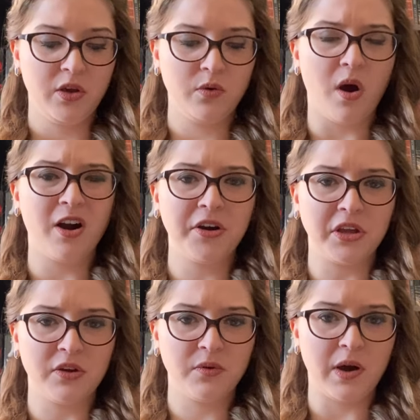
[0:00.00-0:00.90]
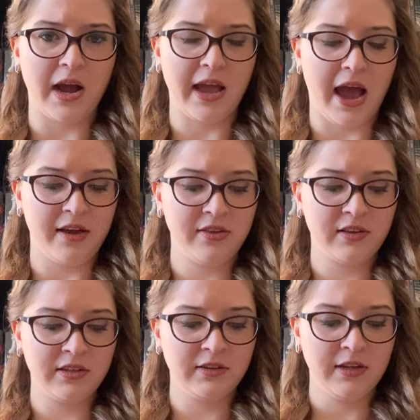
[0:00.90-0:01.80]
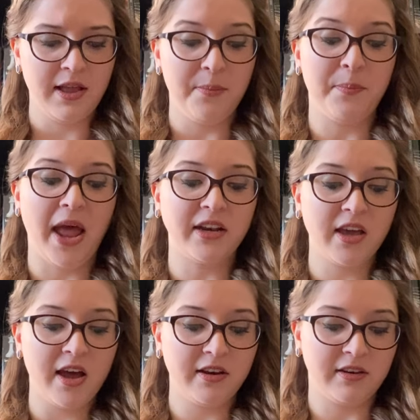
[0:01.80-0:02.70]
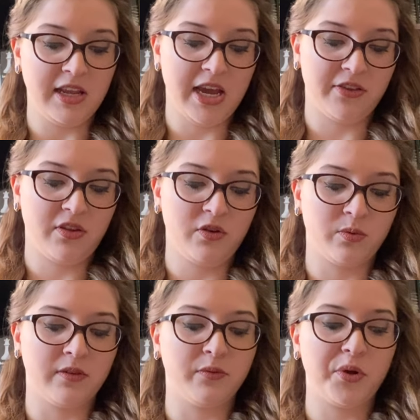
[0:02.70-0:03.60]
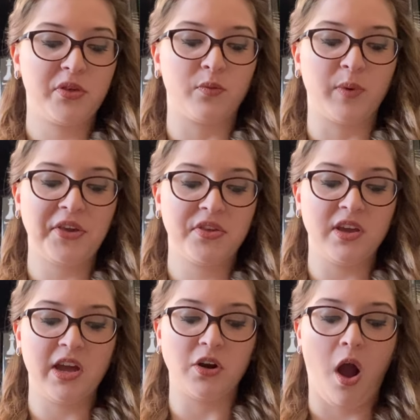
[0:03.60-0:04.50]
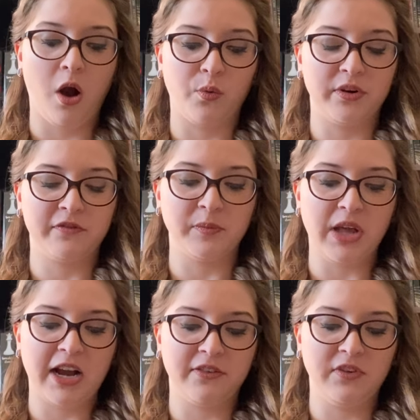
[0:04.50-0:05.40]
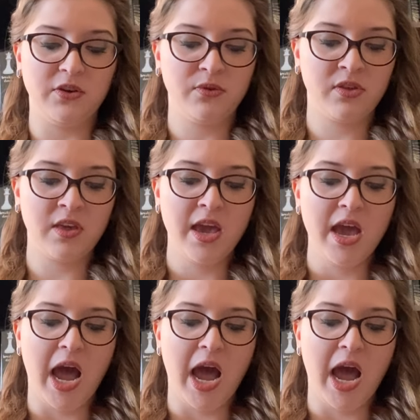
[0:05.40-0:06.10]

"Who are you?" I asked. "Ben Gunn," he answered with a voice rusty and awkward from lack of use.